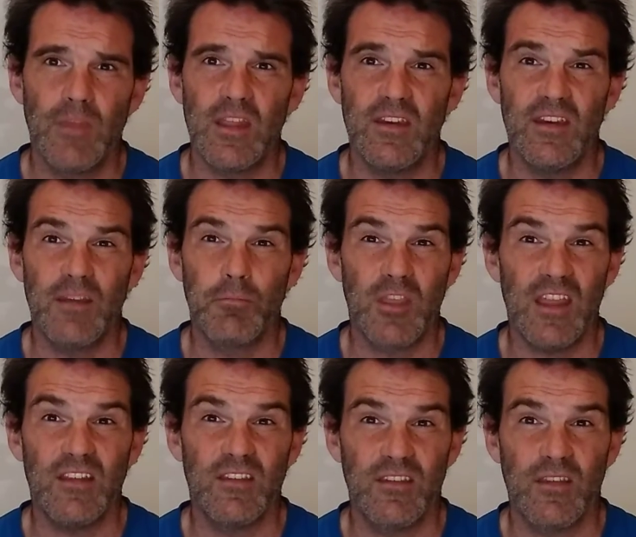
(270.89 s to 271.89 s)
ended up
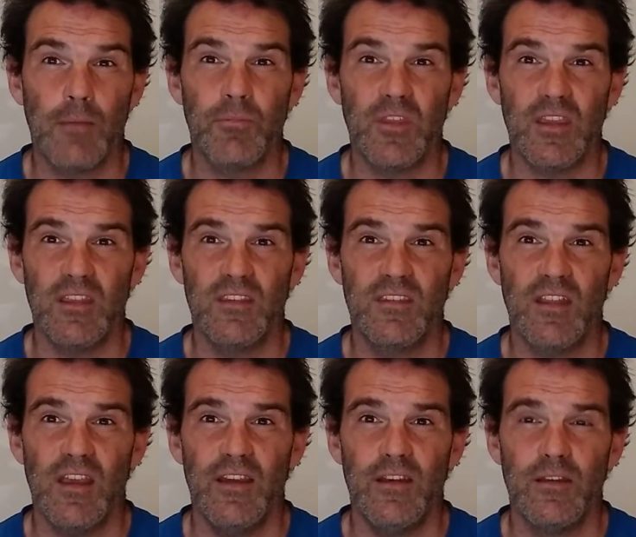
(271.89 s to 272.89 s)
getting something
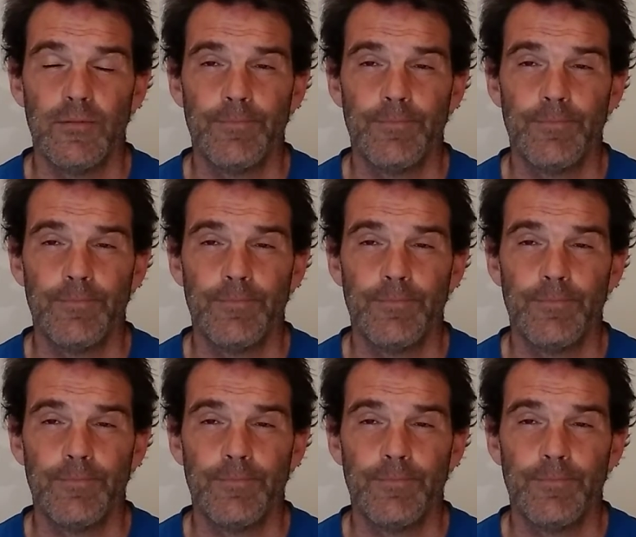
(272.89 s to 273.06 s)
instead.